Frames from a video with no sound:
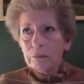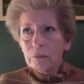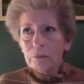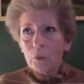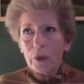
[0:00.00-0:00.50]

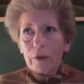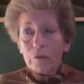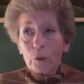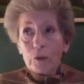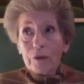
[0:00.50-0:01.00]

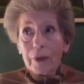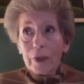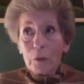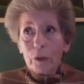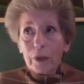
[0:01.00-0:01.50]
whatever was
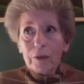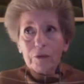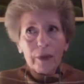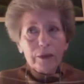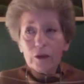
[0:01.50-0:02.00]
taking
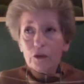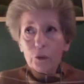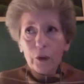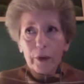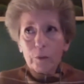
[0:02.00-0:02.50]
place. I didn't
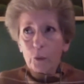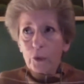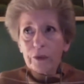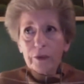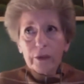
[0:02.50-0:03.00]
try to
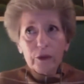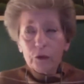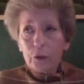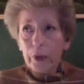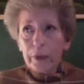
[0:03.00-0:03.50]
breathe.
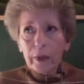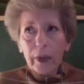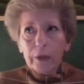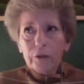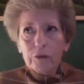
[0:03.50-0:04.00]

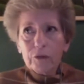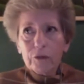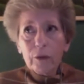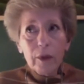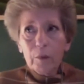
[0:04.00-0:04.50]
I
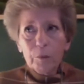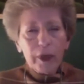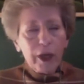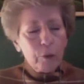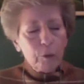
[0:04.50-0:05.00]
just became